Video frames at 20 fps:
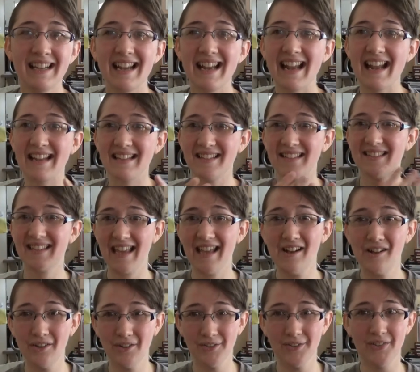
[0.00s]
It
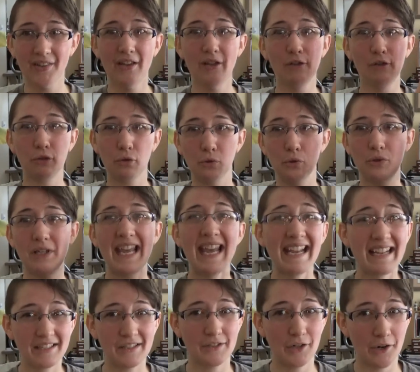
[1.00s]
sells through
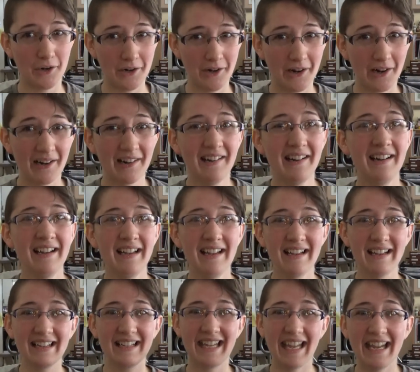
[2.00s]
Kickstarter.
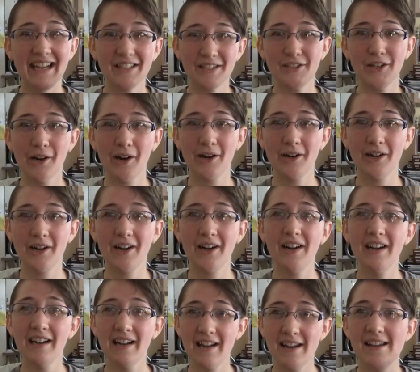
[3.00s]

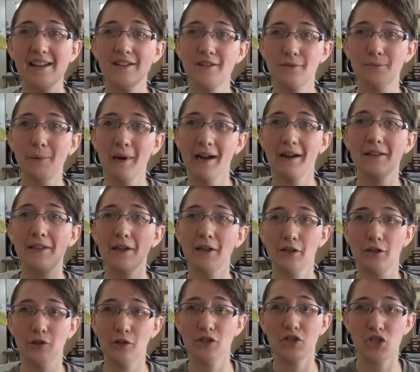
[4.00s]
Kickstarter is where the
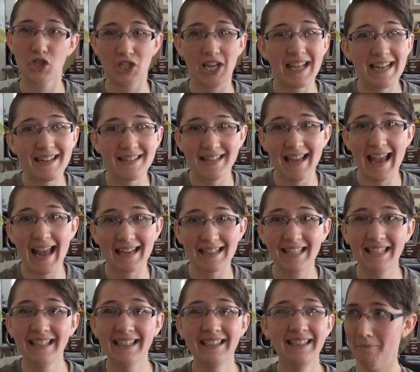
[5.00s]
good shit is
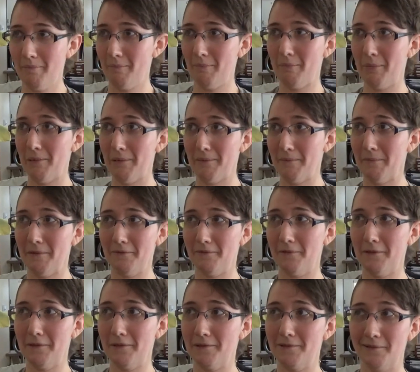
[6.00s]
at. Pardon my
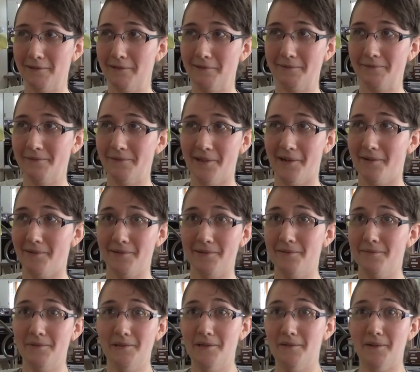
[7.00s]
French.
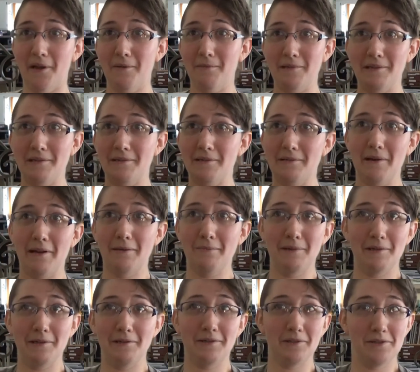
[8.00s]
I mean, I'm
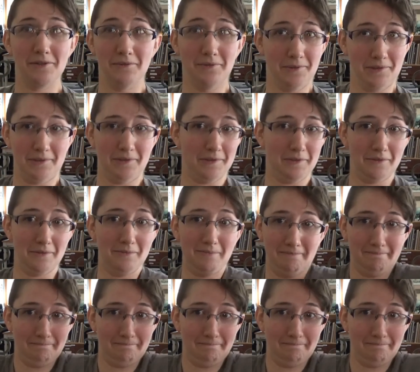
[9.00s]
an adult, so...